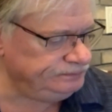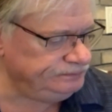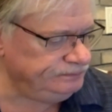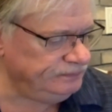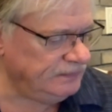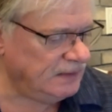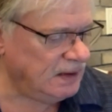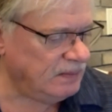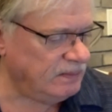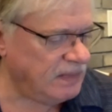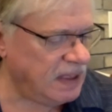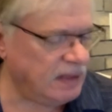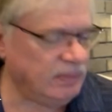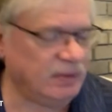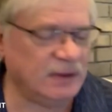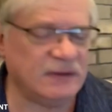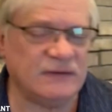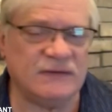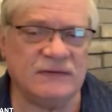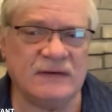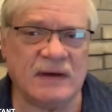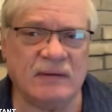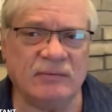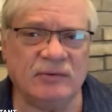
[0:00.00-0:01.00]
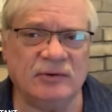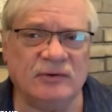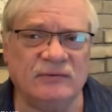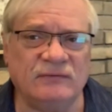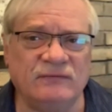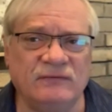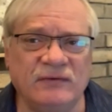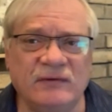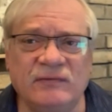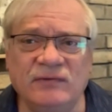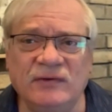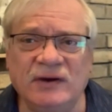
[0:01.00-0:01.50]
maybe a
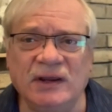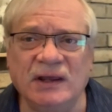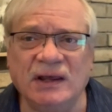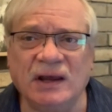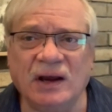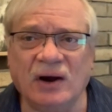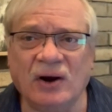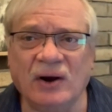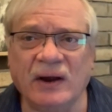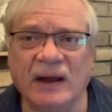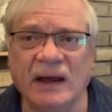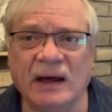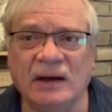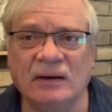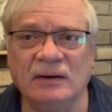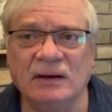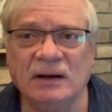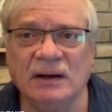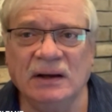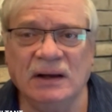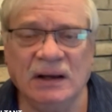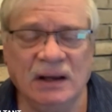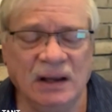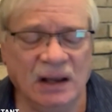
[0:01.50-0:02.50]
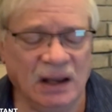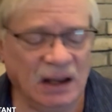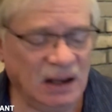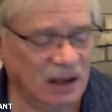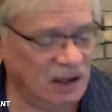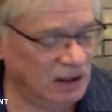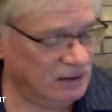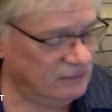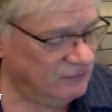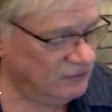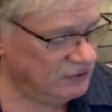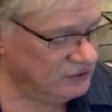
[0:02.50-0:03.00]
750 carryout
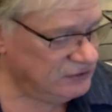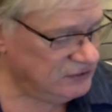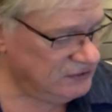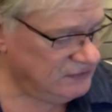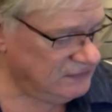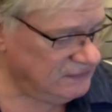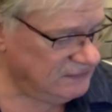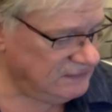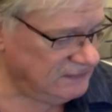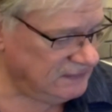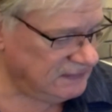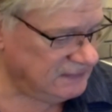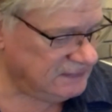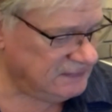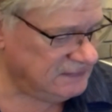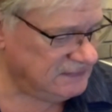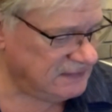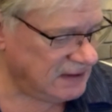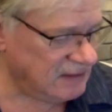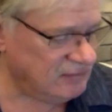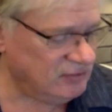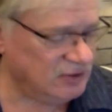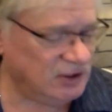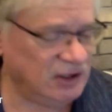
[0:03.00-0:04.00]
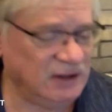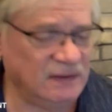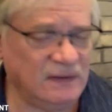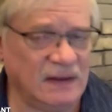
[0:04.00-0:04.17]
versus 670.